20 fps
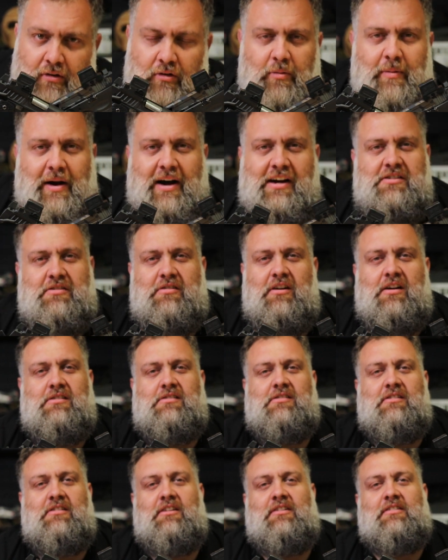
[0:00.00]
Were my eyes
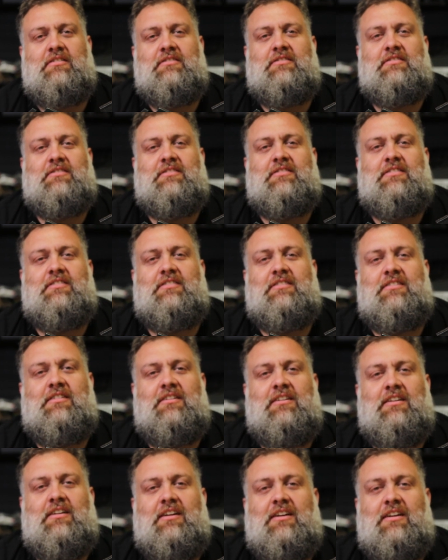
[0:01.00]
crossed or no?
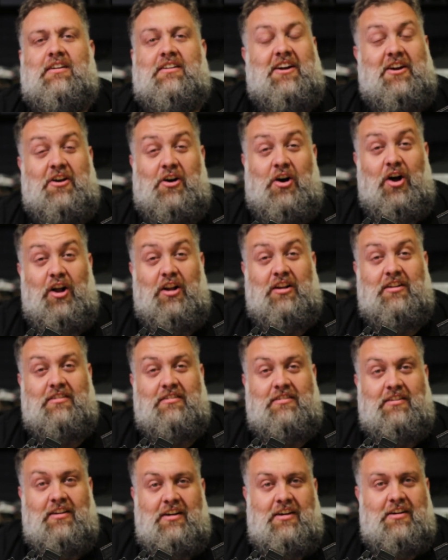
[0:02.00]
Not at all?
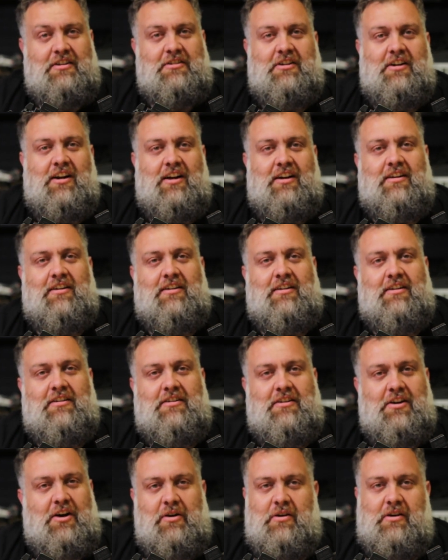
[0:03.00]
Yeah.
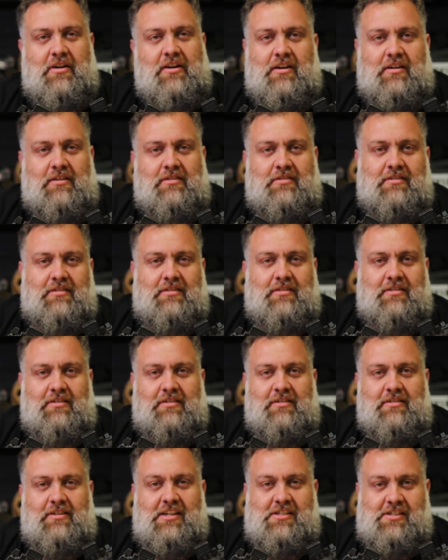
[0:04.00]
No or no?
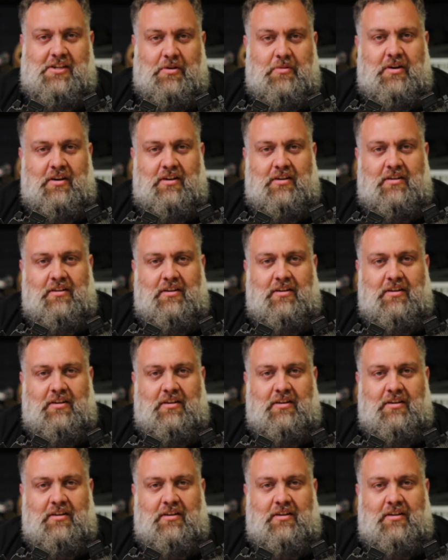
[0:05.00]
Yes, they were?